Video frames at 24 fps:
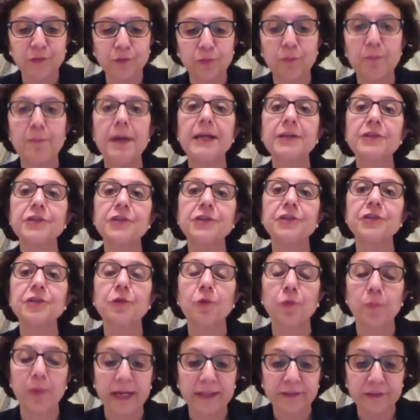to measure
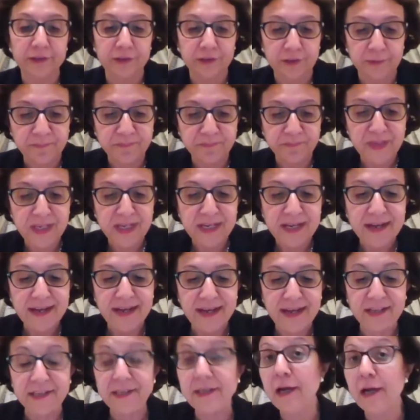whether
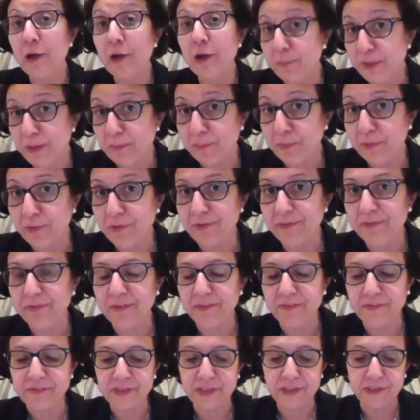young people,
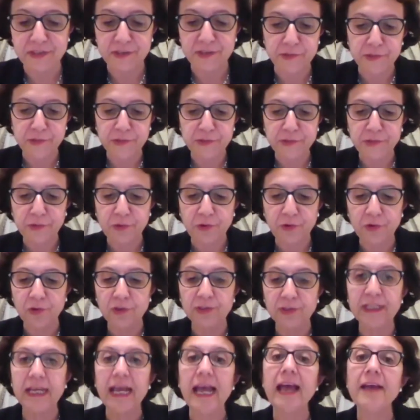15 years
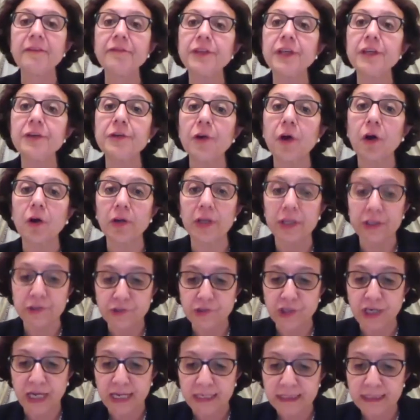old, have the
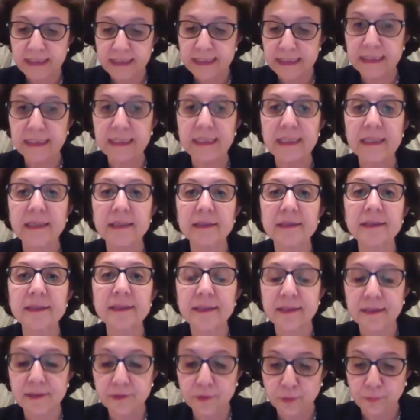knowledge and skills
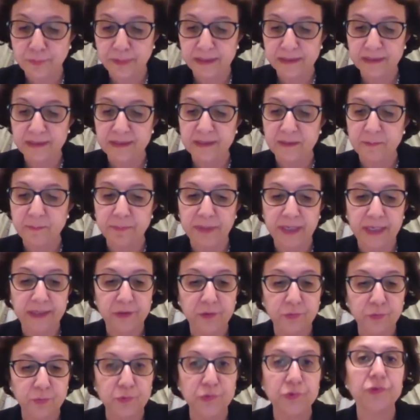to
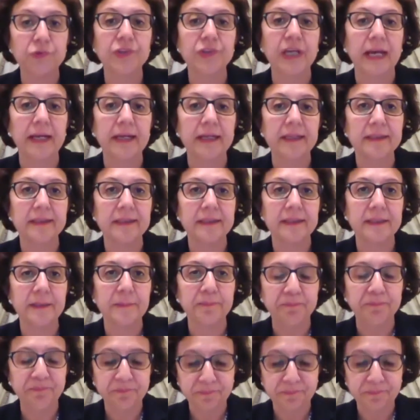participate to society.